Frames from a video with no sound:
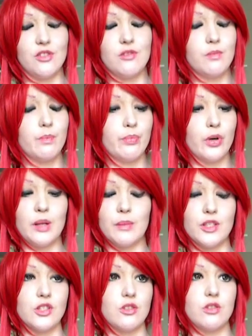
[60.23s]
is pretty
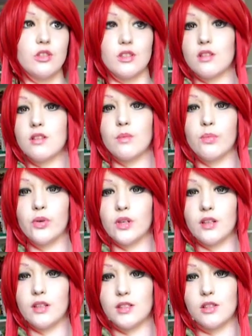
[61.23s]
much just as
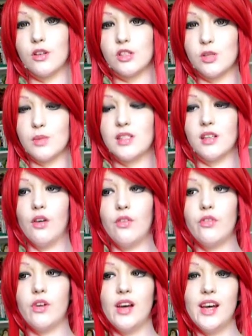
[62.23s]
important as the costume
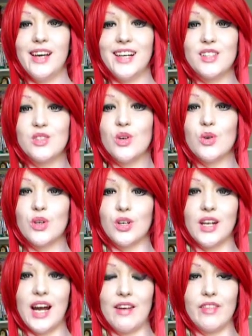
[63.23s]
itself. It's no
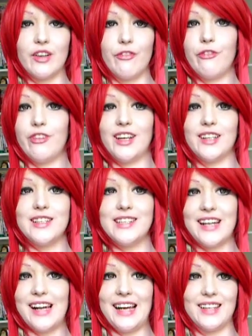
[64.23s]
good having a
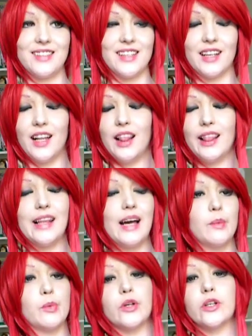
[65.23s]
fantastic,
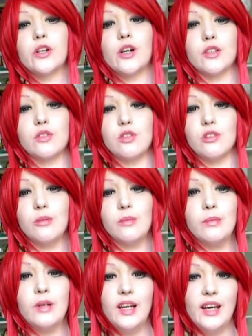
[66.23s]
elaborate
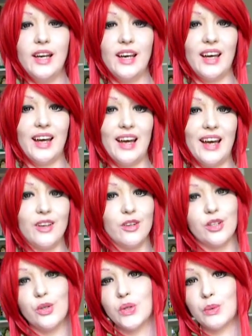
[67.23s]
costume and
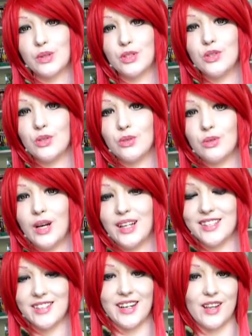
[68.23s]
not knowing what to do
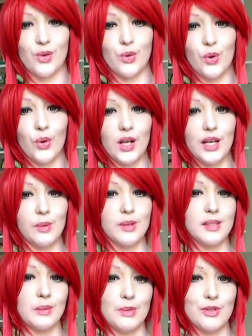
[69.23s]
and standing there awkwardly
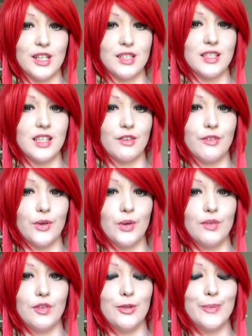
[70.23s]
when someone tries to take a
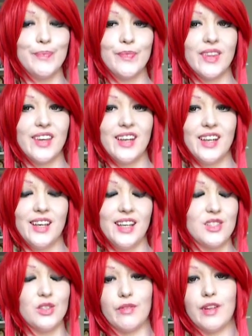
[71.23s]
photo of you.
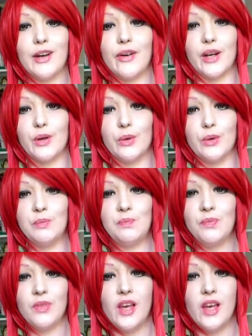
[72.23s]
It's not flattering at all.